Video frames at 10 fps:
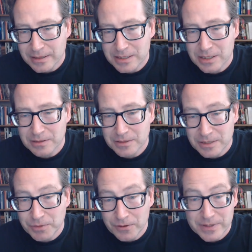to
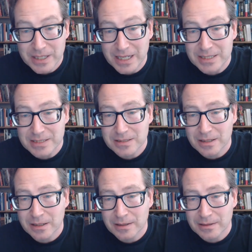prove the case
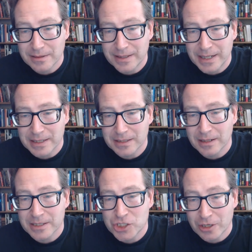that
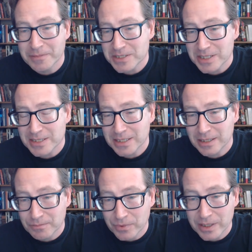genomics testing
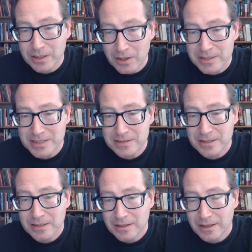can bring costs
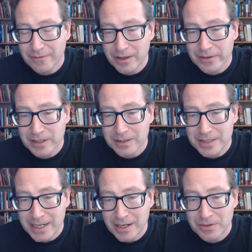of healthcare
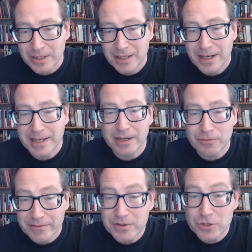down, and that
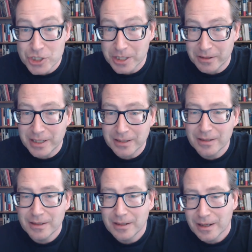revenue sharing
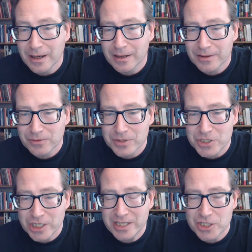through the
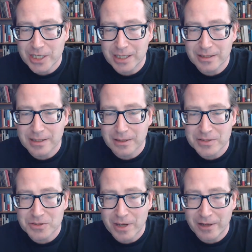gene chain can
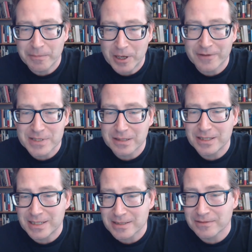also help offset
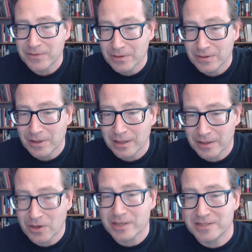the
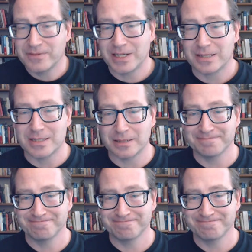cost of testing.